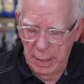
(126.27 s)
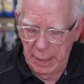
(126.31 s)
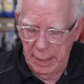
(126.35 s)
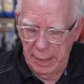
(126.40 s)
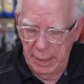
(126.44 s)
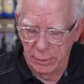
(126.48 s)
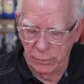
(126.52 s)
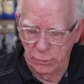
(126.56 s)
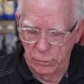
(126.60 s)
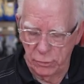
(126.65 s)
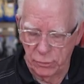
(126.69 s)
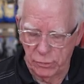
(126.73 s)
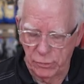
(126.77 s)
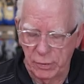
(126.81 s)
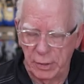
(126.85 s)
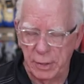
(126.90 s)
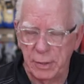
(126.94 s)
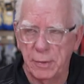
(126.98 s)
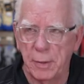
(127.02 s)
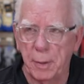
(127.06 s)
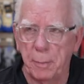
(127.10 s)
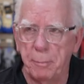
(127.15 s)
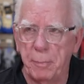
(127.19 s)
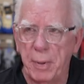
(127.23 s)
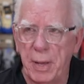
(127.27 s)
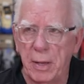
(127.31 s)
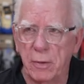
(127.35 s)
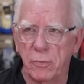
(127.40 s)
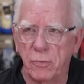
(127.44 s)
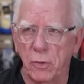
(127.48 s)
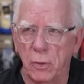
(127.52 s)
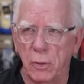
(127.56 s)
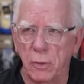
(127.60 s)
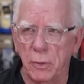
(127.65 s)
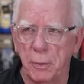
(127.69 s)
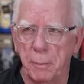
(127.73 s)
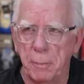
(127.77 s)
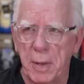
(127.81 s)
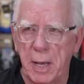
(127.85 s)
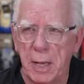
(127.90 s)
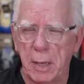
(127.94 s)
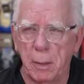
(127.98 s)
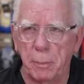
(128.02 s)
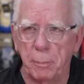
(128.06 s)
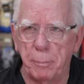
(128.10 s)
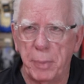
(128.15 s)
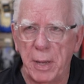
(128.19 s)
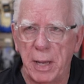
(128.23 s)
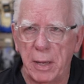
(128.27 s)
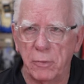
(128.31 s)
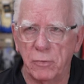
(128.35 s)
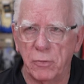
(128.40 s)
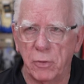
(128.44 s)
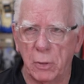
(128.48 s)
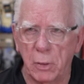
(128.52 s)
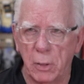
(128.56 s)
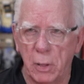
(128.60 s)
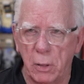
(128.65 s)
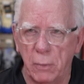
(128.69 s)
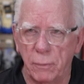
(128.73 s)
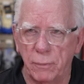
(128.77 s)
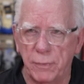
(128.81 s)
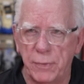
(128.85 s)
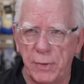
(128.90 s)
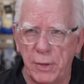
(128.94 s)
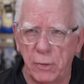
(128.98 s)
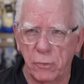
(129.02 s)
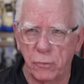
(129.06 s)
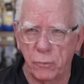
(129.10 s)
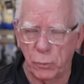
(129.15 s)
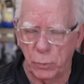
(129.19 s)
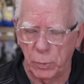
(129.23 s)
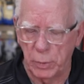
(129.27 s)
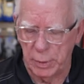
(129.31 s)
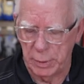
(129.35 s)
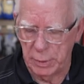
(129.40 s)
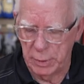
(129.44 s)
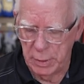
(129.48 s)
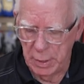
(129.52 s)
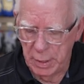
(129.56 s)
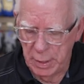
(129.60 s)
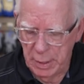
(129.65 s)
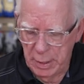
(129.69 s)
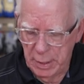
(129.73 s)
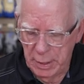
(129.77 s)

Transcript: and you see the bezel, the metal bezel on this one